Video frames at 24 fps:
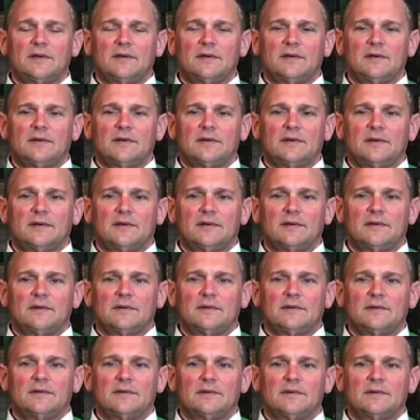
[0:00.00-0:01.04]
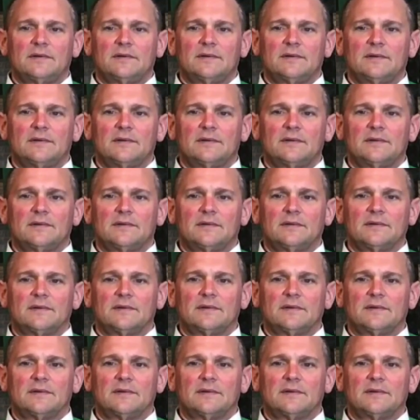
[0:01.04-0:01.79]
[no speech]